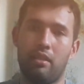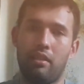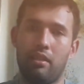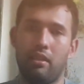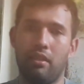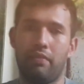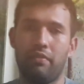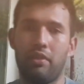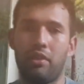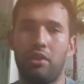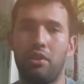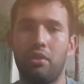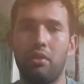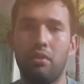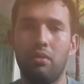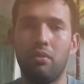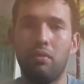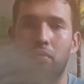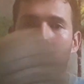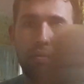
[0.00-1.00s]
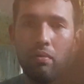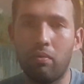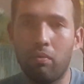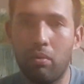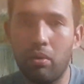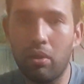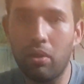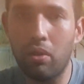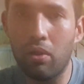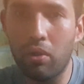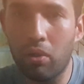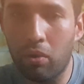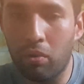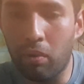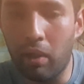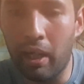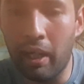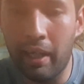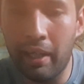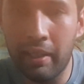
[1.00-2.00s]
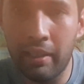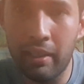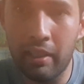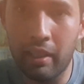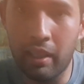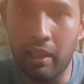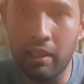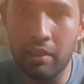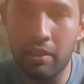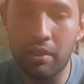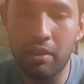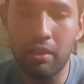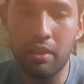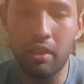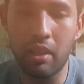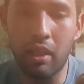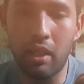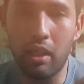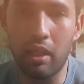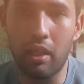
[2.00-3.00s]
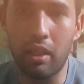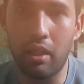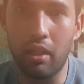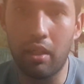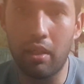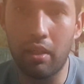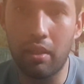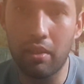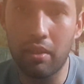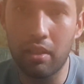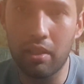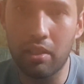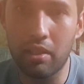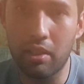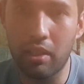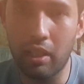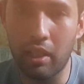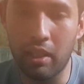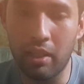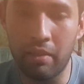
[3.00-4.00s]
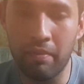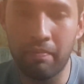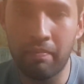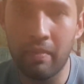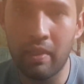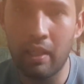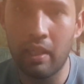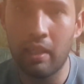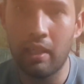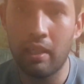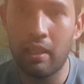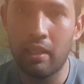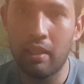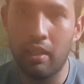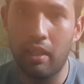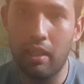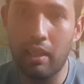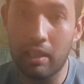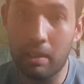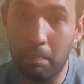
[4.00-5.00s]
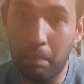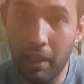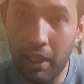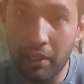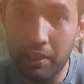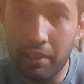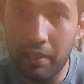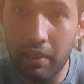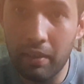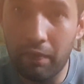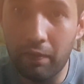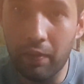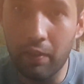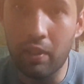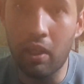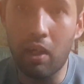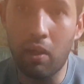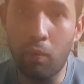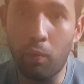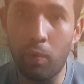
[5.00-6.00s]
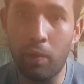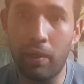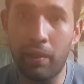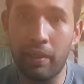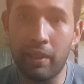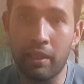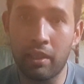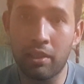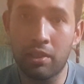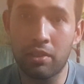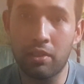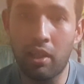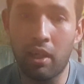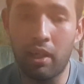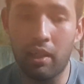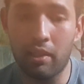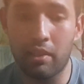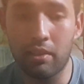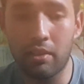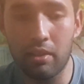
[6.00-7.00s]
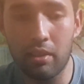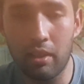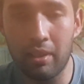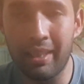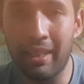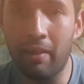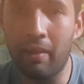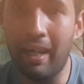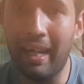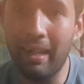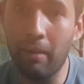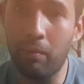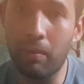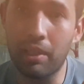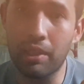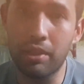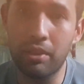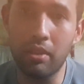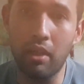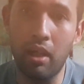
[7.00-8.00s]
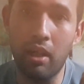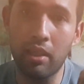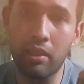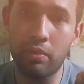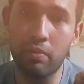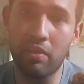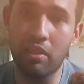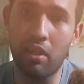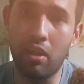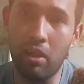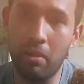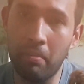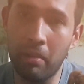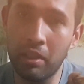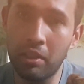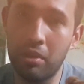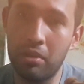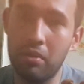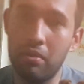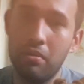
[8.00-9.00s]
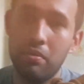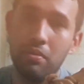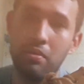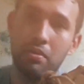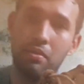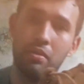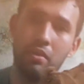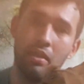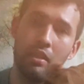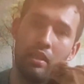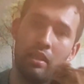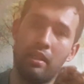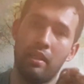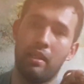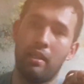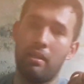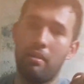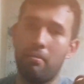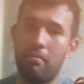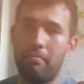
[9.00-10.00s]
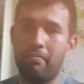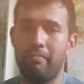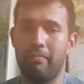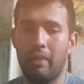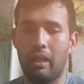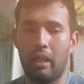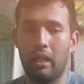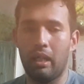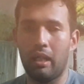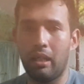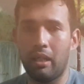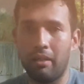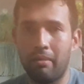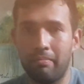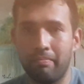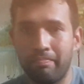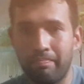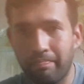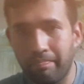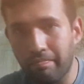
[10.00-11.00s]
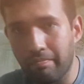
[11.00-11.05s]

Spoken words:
of the shoe will grind against the skin, especially if you're not wearing socks. Now, I wear socks with all my shoes, but